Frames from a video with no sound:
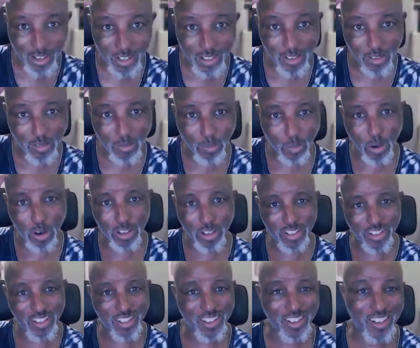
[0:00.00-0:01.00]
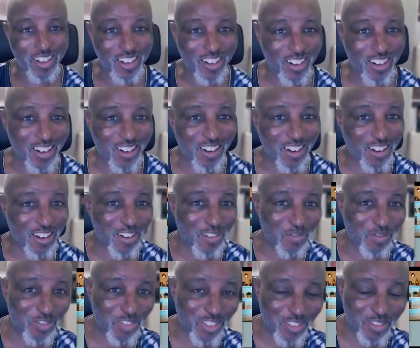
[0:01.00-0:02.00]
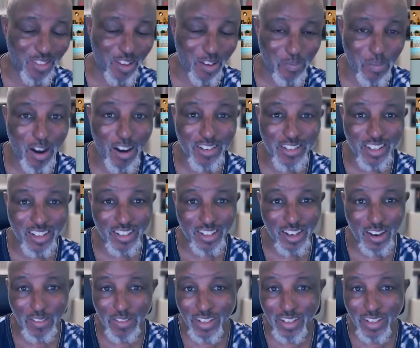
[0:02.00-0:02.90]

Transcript: don't watch MasterChef,